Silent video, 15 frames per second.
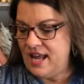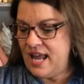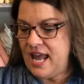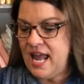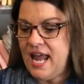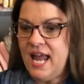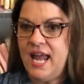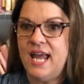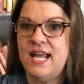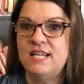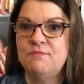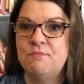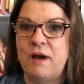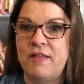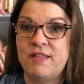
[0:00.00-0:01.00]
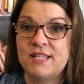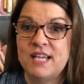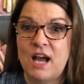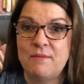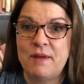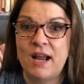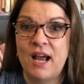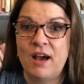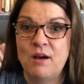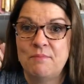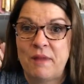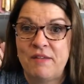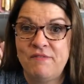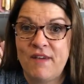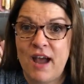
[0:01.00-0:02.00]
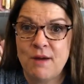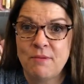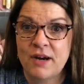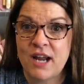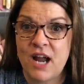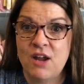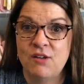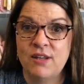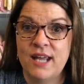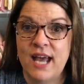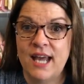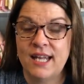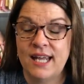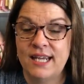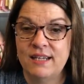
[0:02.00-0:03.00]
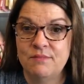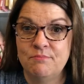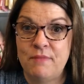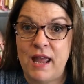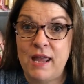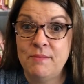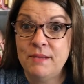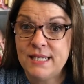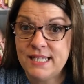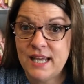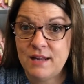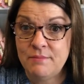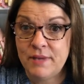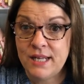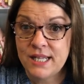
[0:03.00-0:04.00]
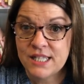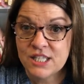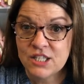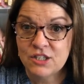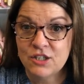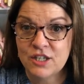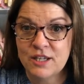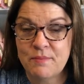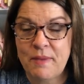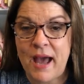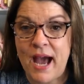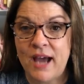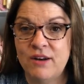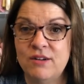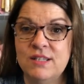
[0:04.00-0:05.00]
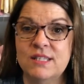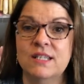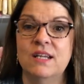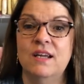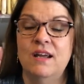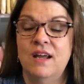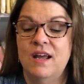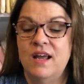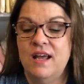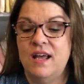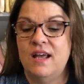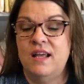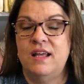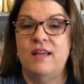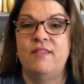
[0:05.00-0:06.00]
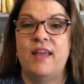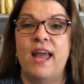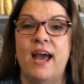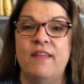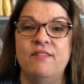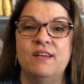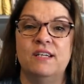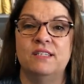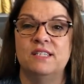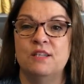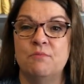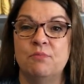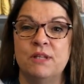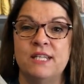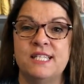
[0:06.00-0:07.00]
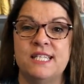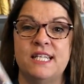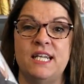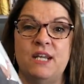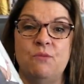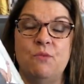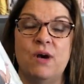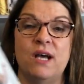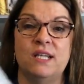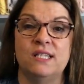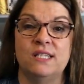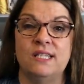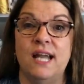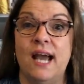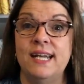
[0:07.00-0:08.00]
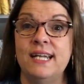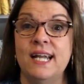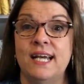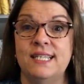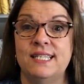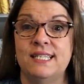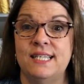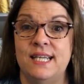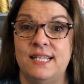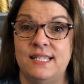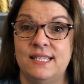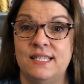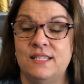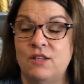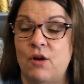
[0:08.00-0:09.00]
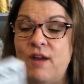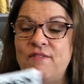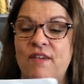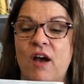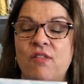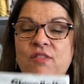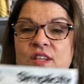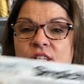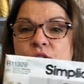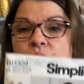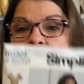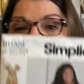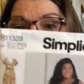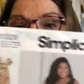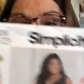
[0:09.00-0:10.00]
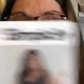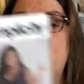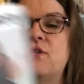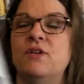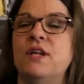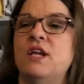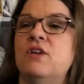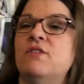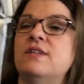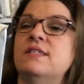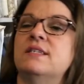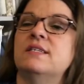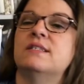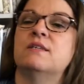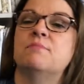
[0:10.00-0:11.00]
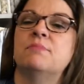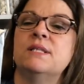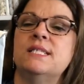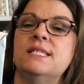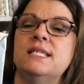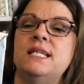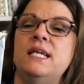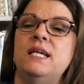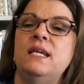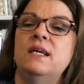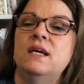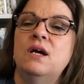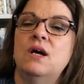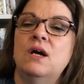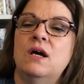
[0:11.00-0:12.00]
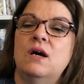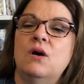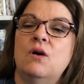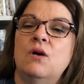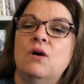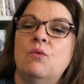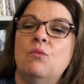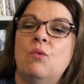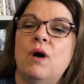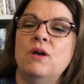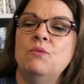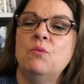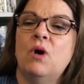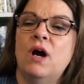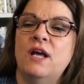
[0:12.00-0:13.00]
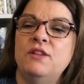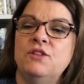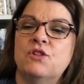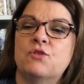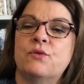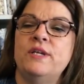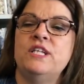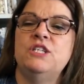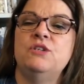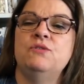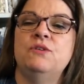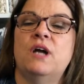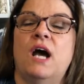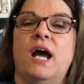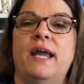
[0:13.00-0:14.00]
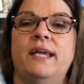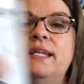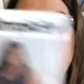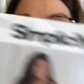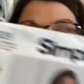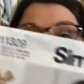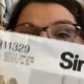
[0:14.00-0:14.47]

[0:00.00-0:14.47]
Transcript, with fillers: And by the time I got my fabric, I only had like maybe ten minutes to look at patterns. And they had the Simplicity was ninety-nine cents. So I found this one pattern here. This is Simplicity one one three two nine.